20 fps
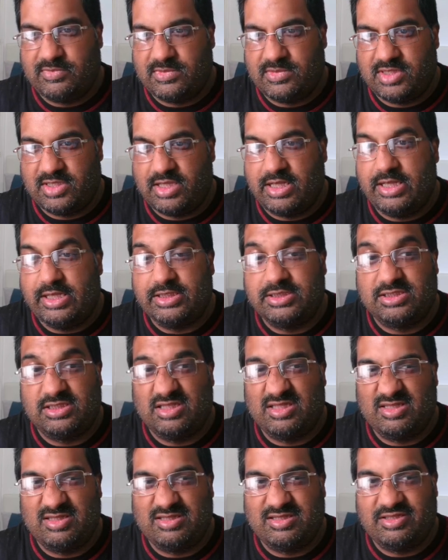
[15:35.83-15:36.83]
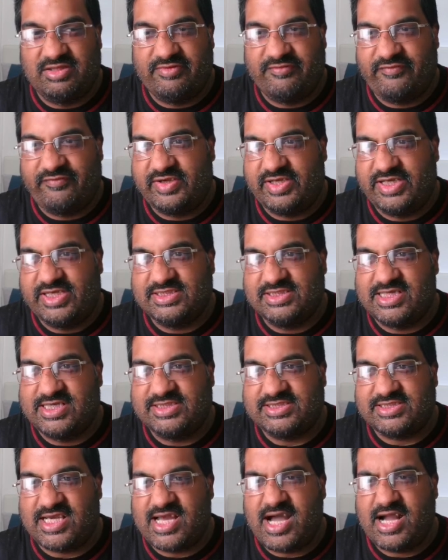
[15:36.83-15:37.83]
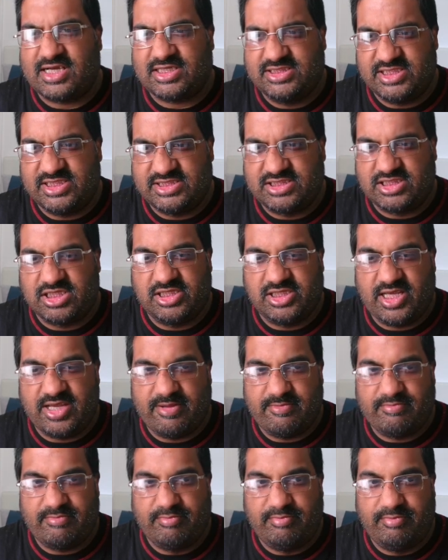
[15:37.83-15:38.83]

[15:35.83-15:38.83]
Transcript: his act is going to get